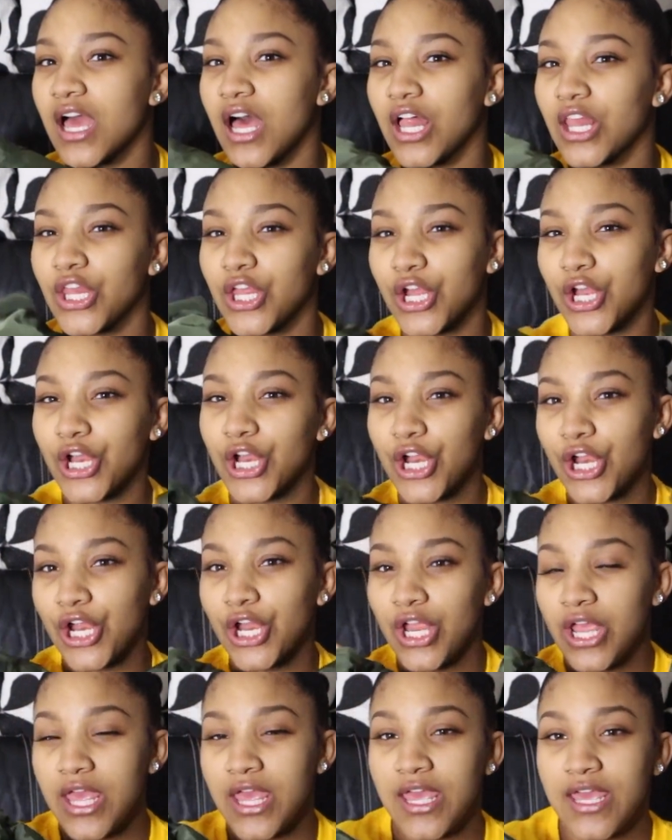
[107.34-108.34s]
color.
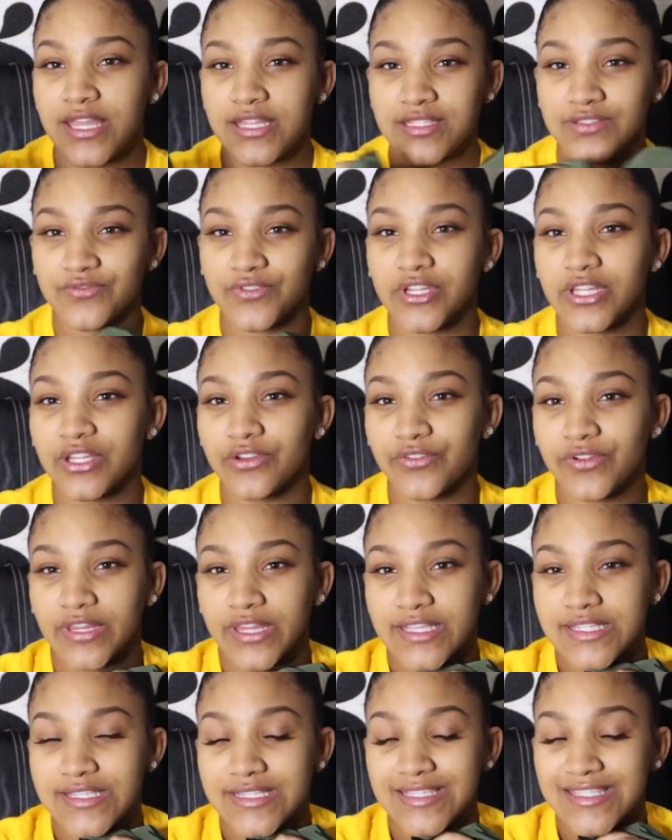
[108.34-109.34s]
It's really,
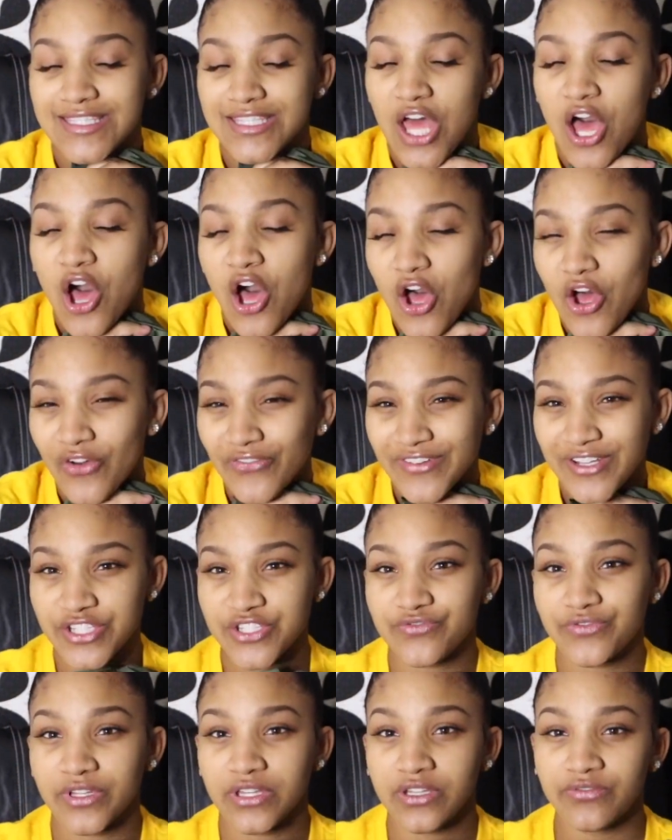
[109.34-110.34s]
really soft.
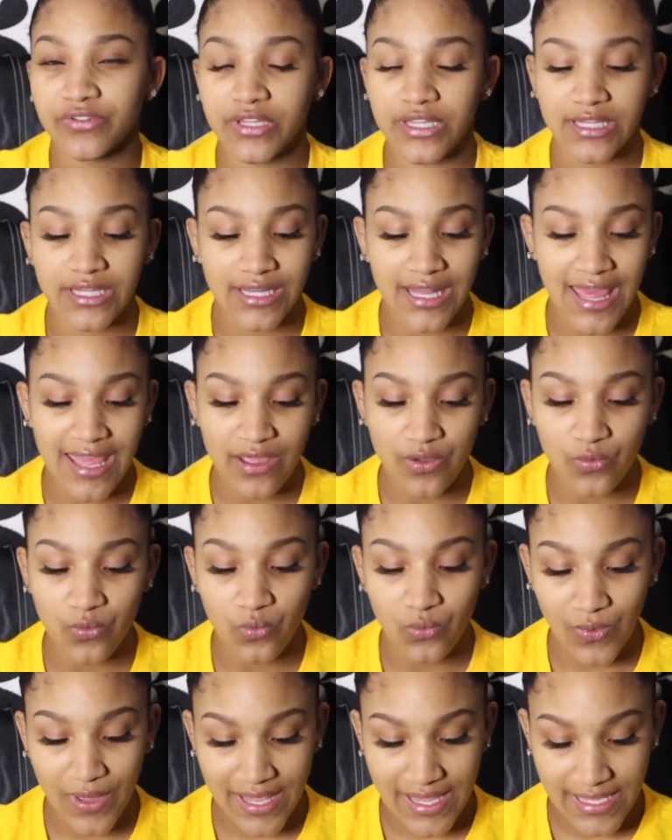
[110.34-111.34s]
It's really, really
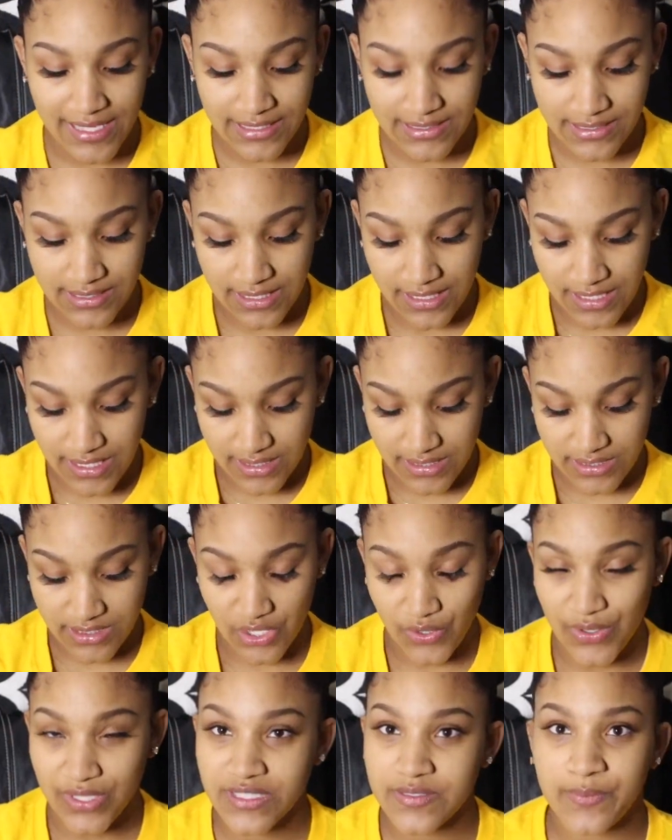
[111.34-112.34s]
lightweight.
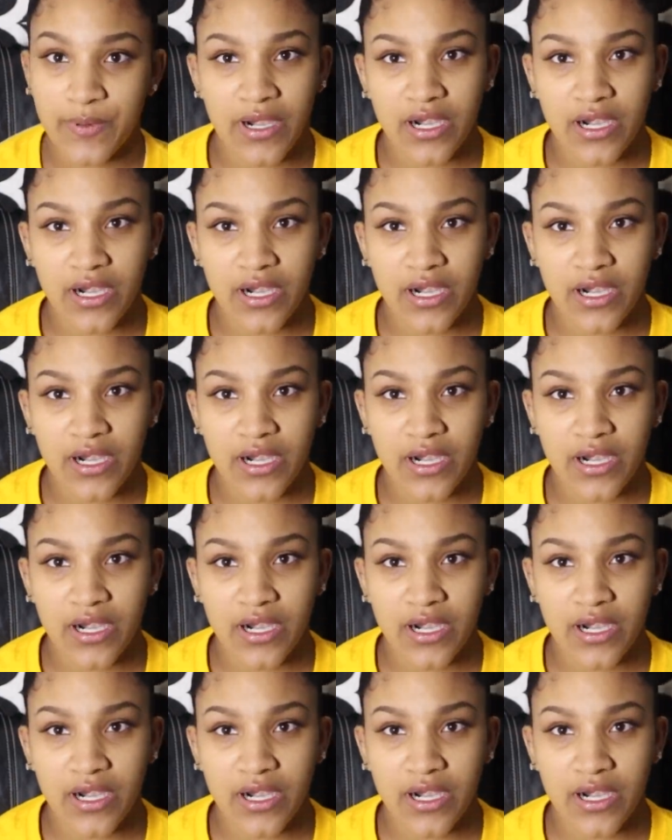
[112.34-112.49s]
So it's